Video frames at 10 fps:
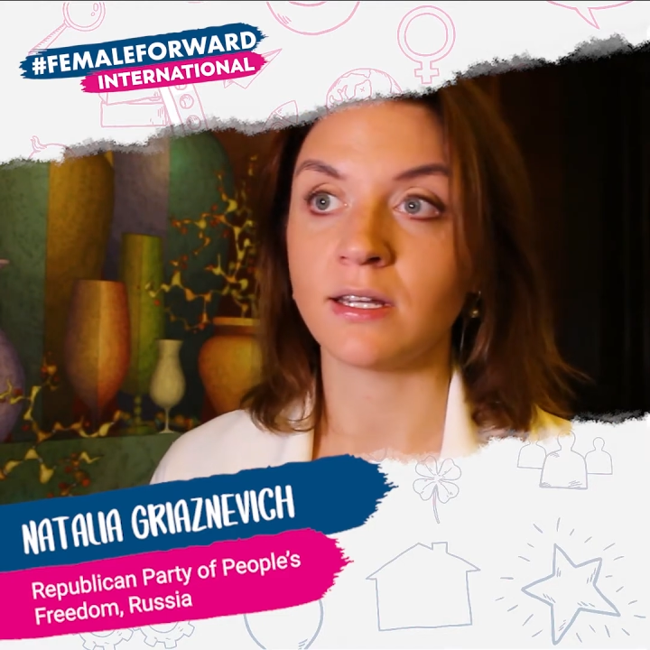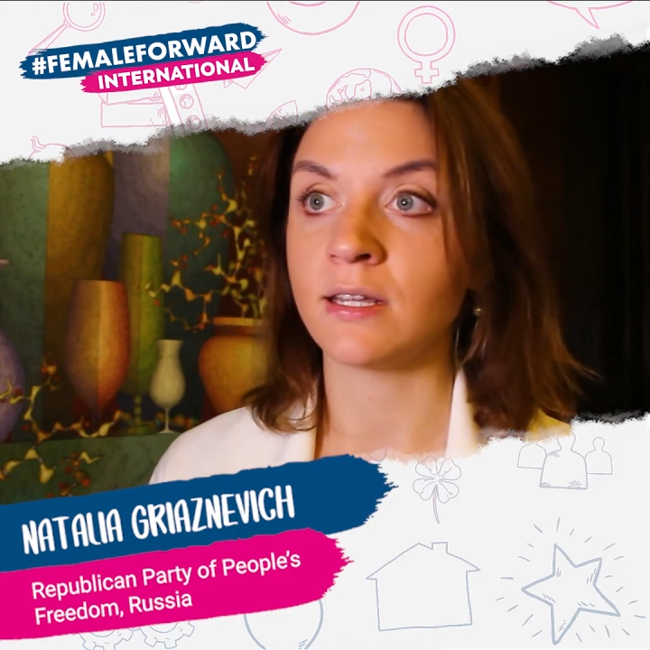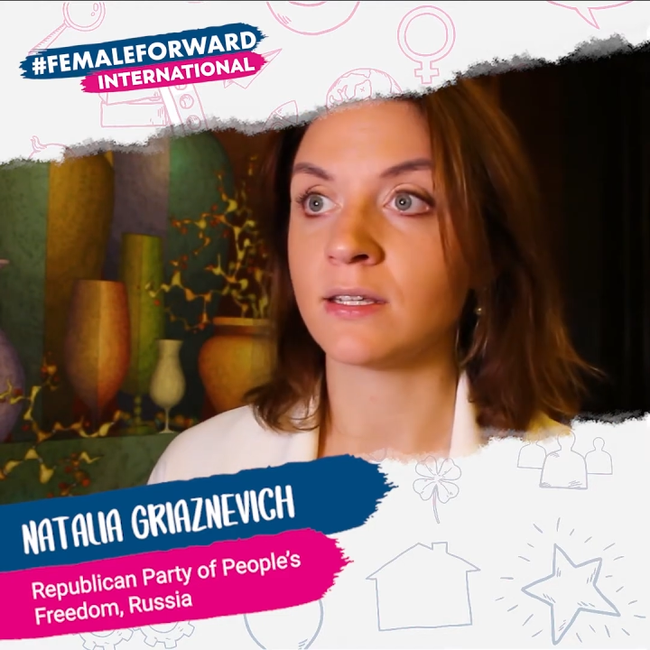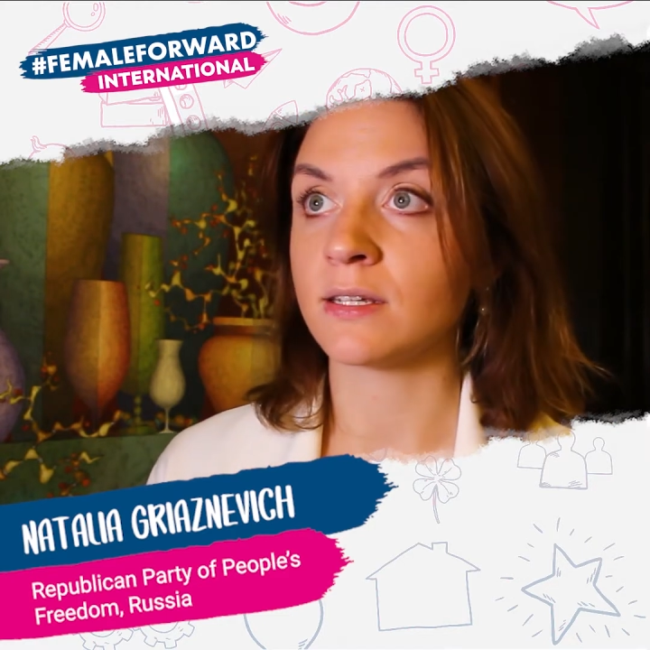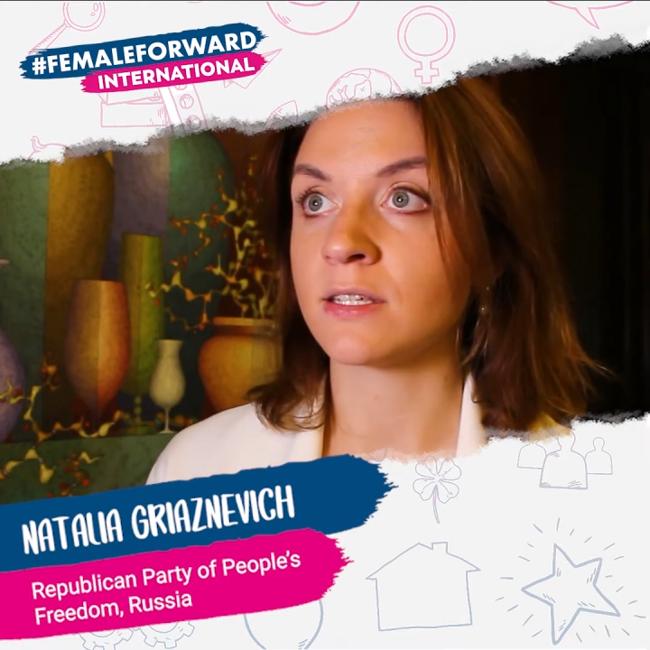
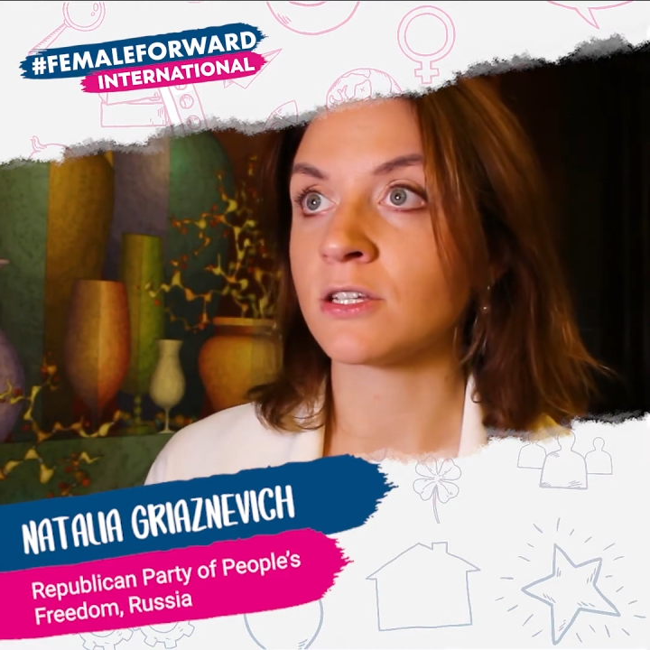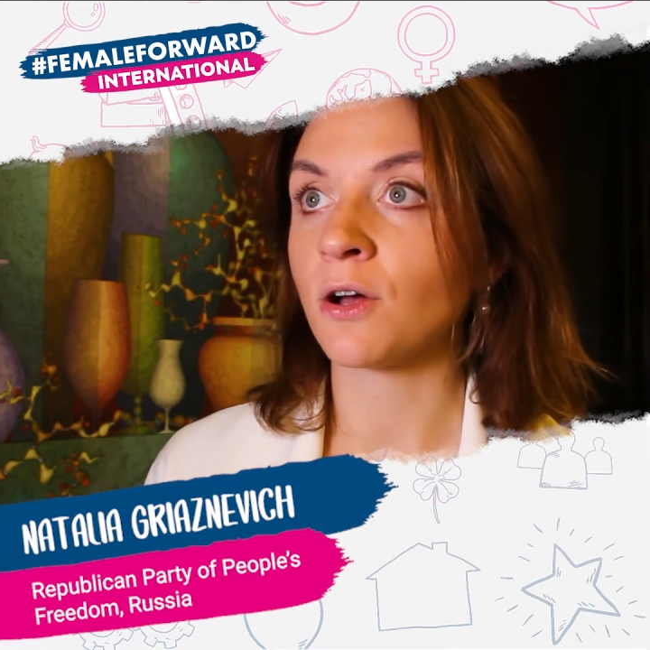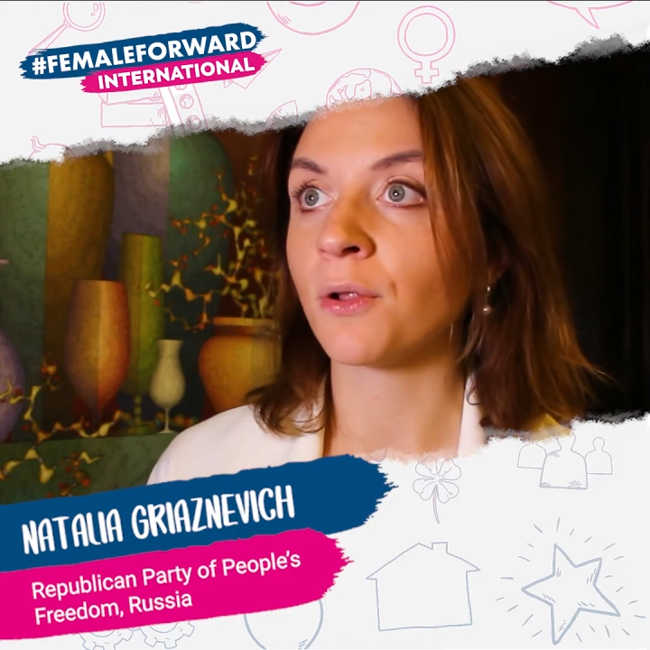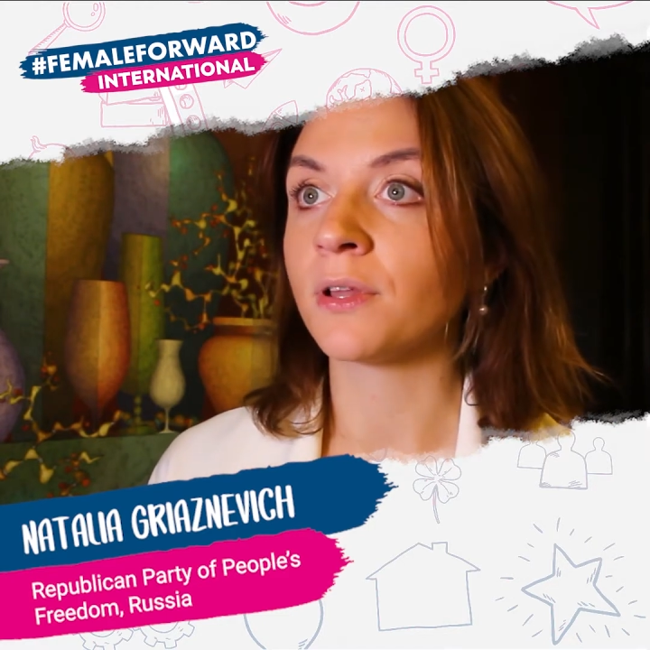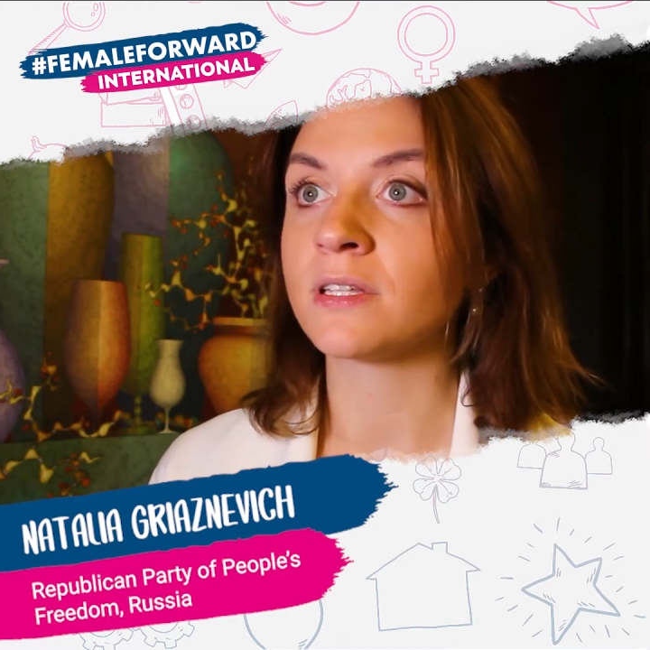it is
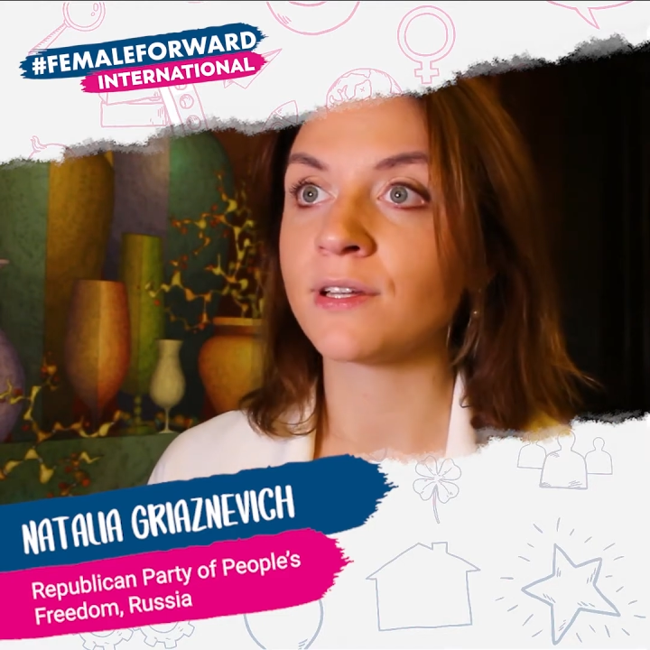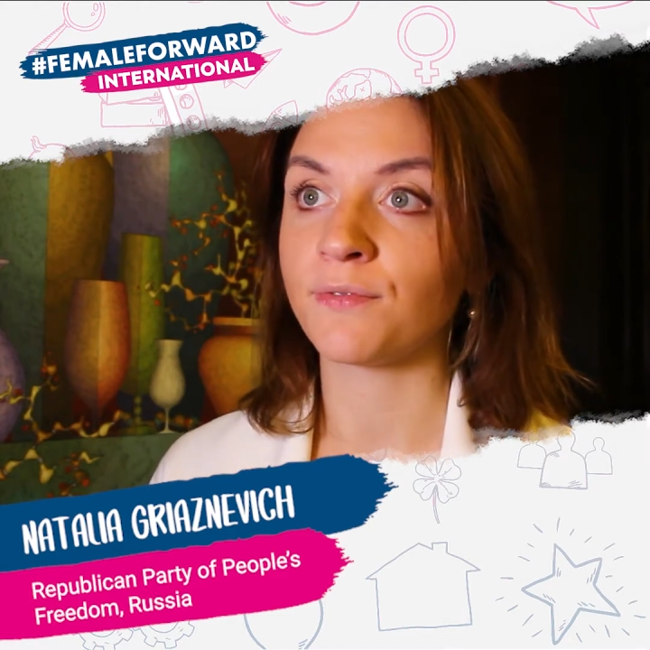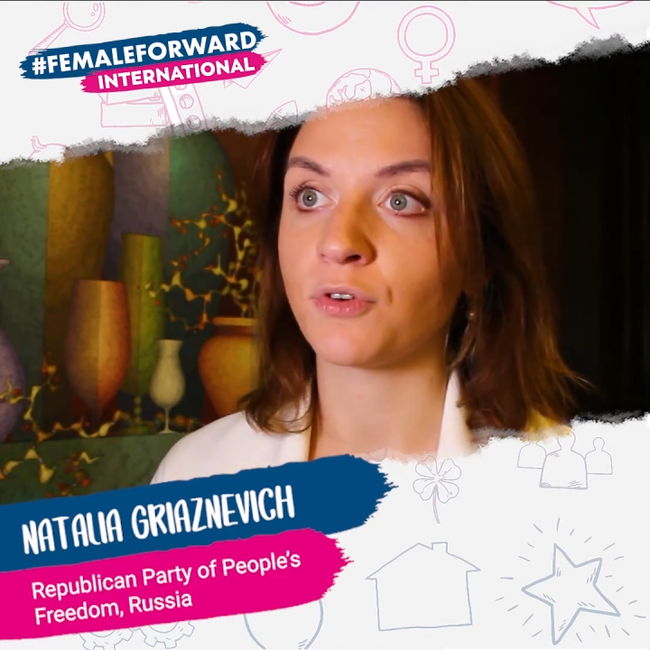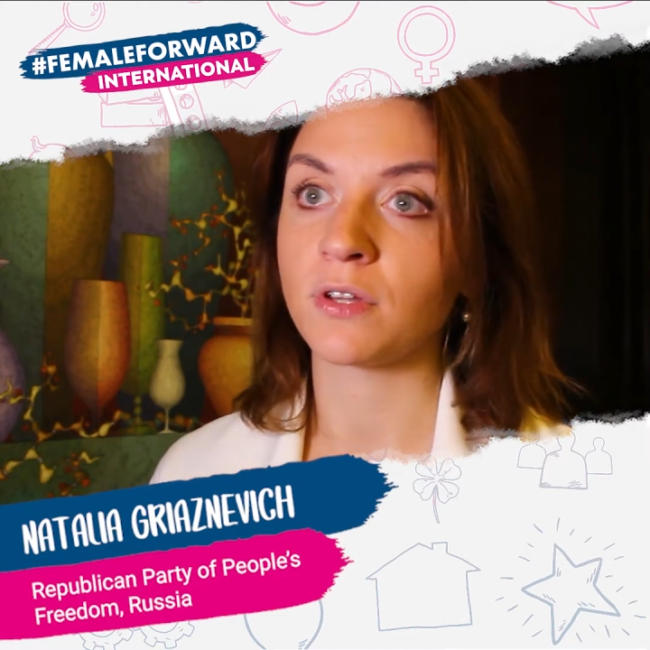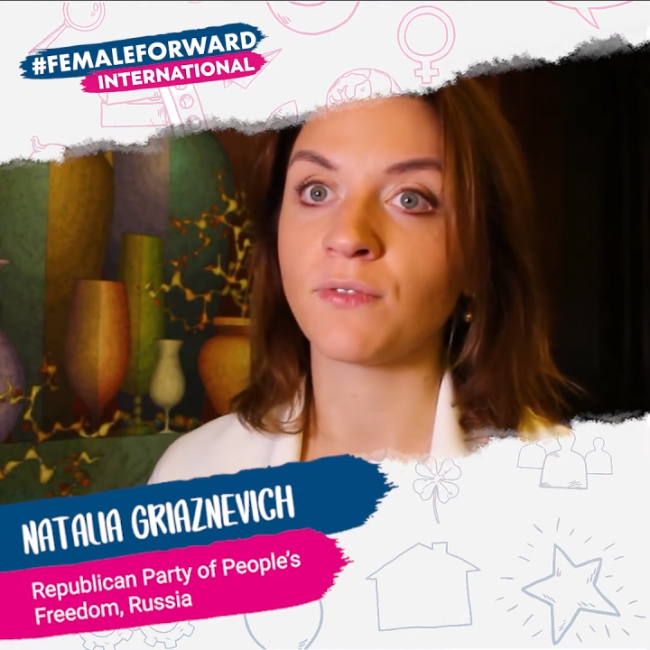totally
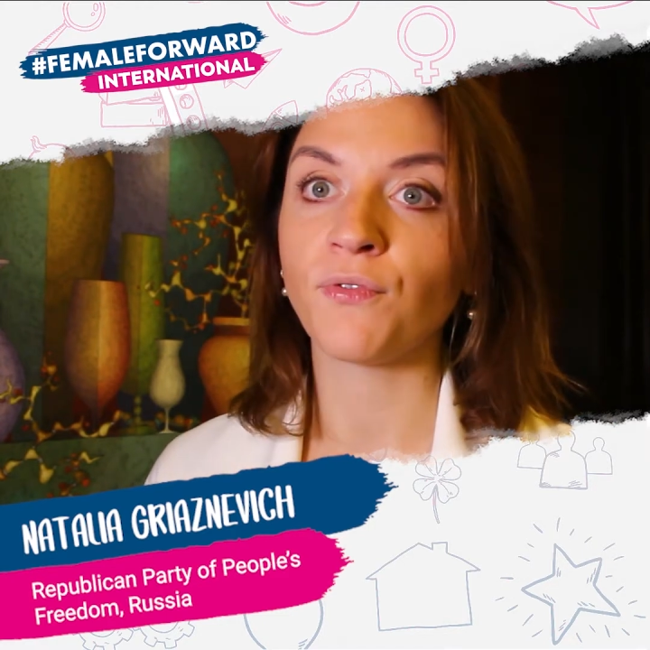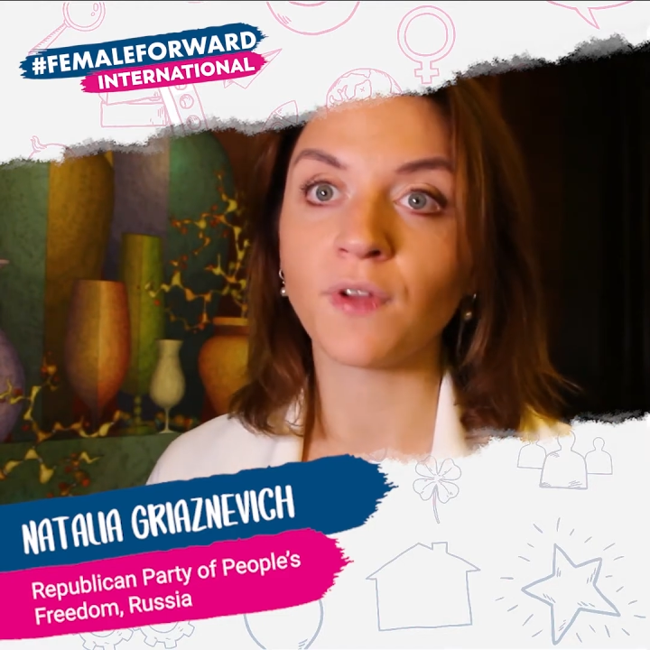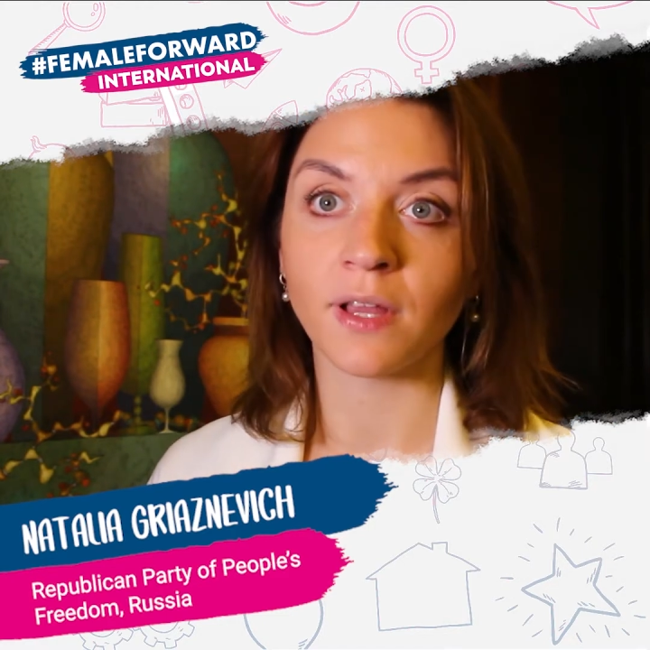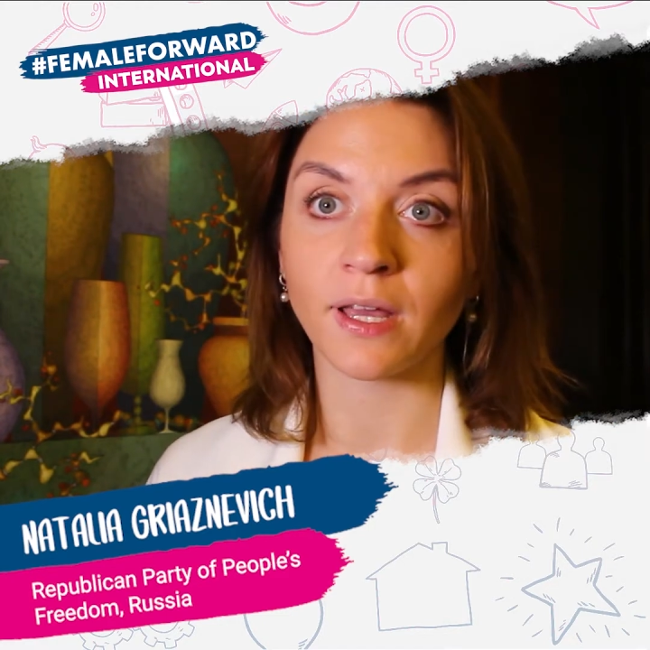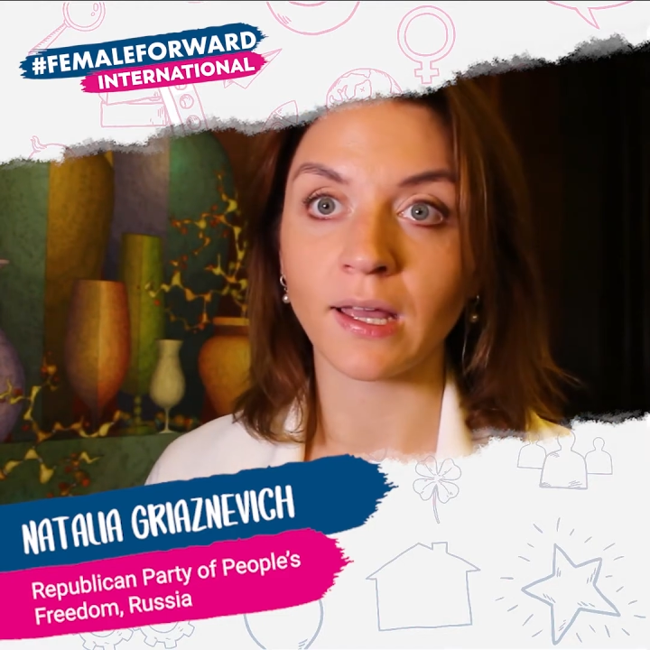different
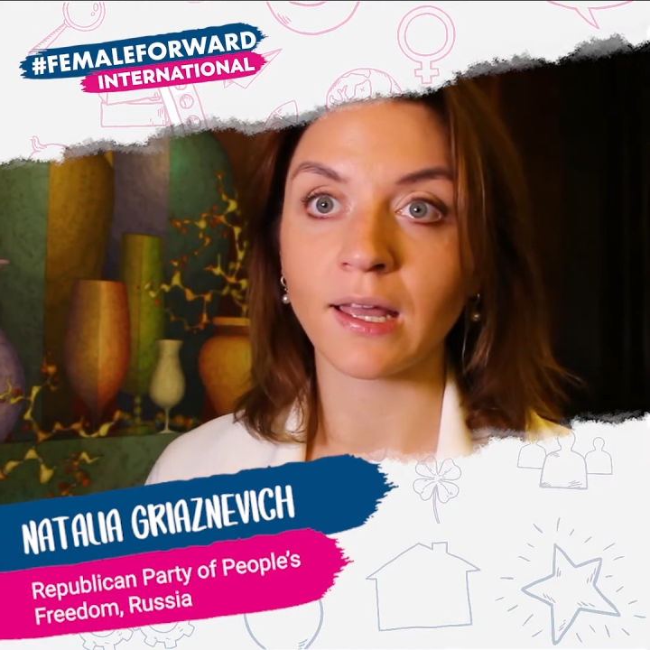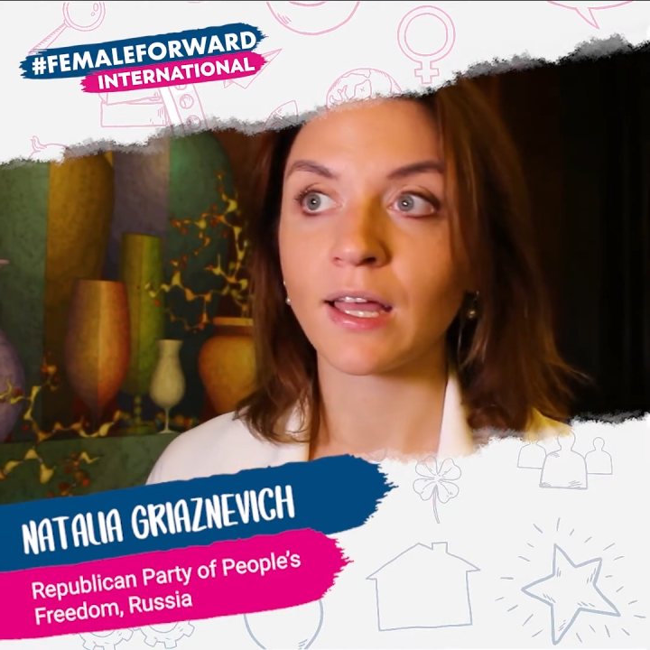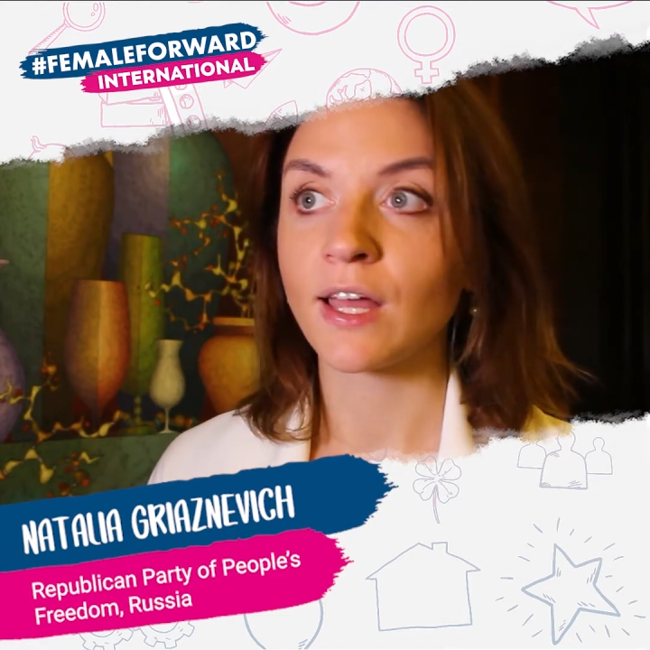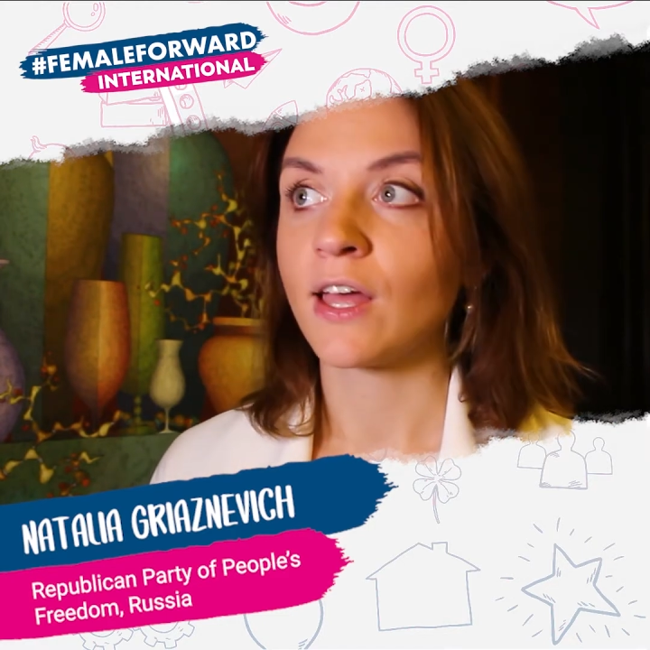feeling